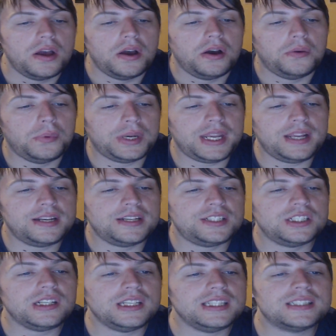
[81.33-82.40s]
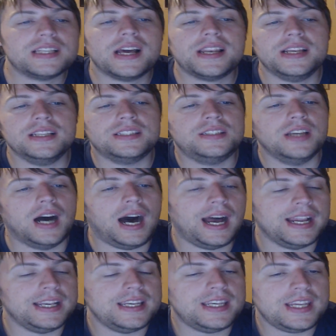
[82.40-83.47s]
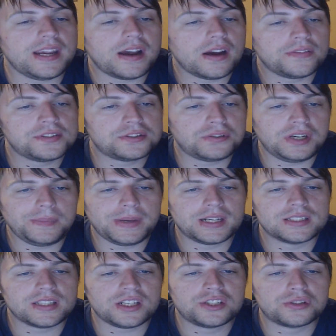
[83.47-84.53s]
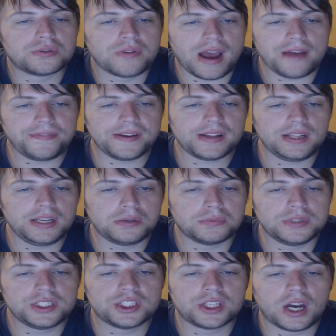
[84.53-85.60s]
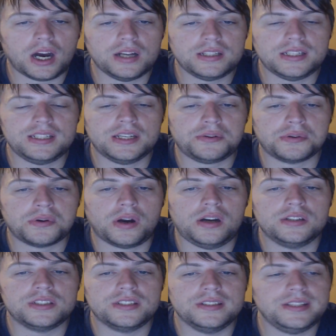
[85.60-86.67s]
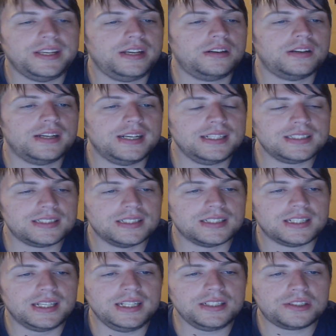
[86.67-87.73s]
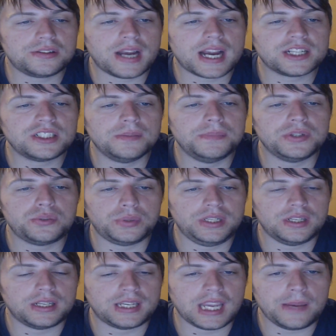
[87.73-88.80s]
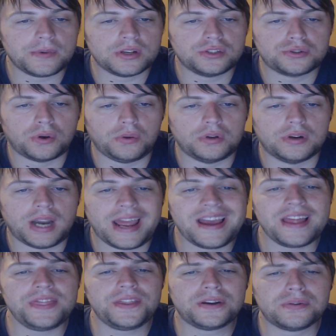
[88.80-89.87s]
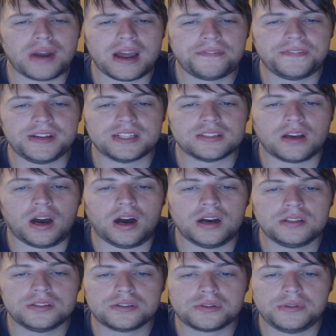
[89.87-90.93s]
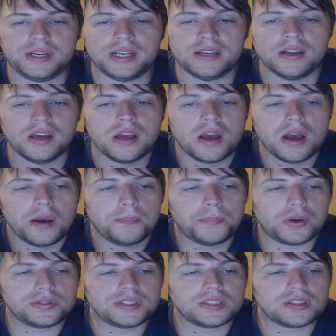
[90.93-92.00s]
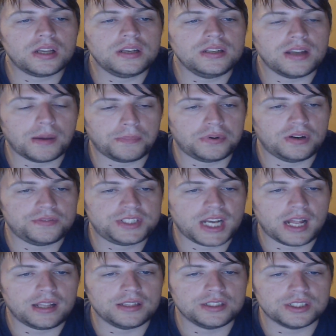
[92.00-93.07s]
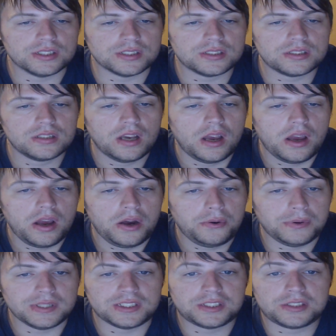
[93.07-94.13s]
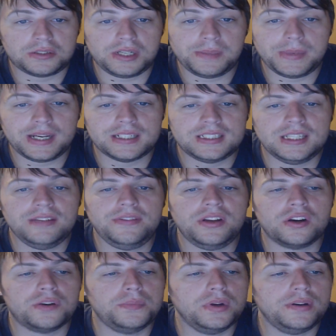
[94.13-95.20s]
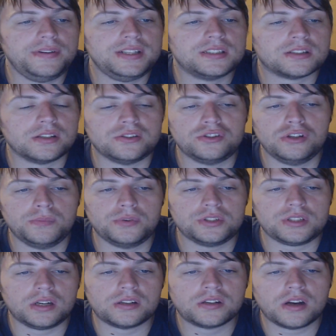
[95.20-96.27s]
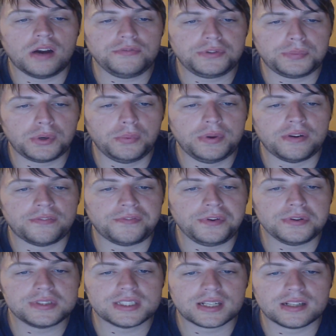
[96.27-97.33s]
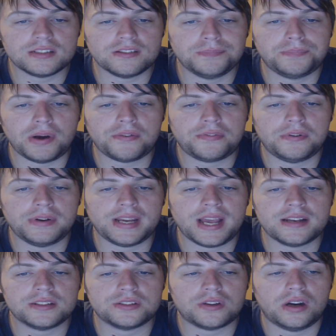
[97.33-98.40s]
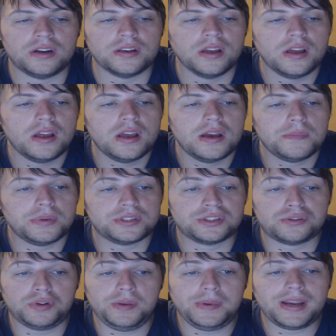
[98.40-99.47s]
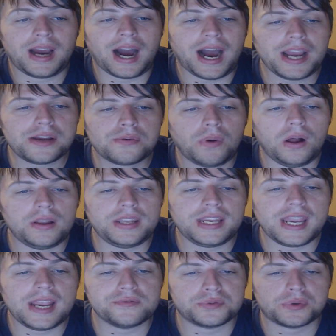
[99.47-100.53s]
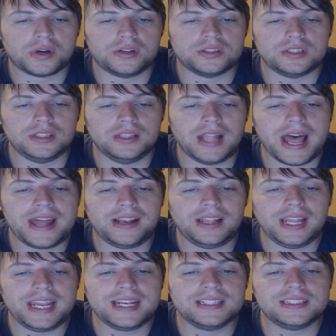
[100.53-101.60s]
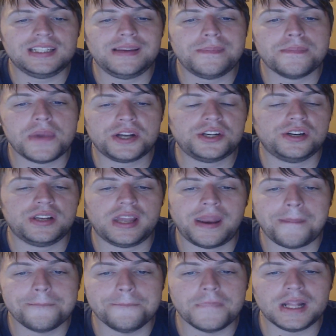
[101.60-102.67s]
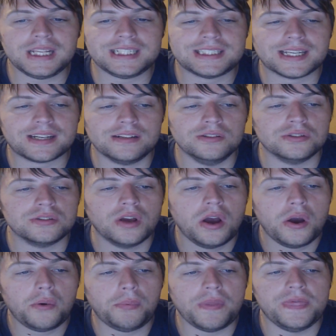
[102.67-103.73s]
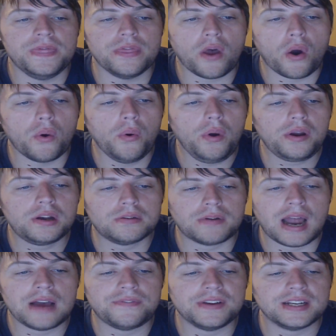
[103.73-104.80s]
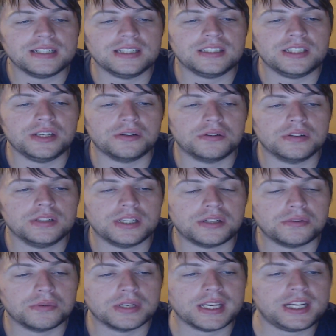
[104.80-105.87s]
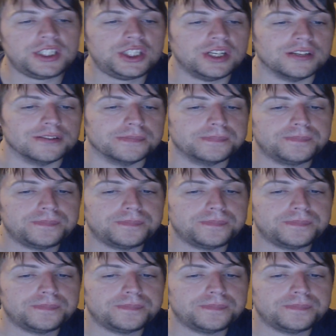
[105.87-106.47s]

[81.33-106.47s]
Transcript: What they additionally said is the idea of streaming such graphically rich content that requires near instant interaction between the game controller and the graphics on screen poses a number of challenges. When streaming TV or movies, consumers are comfortable with a few seconds of buffering at the start, but streaming high-quality games requires latency measured in milliseconds with no graphic degradation.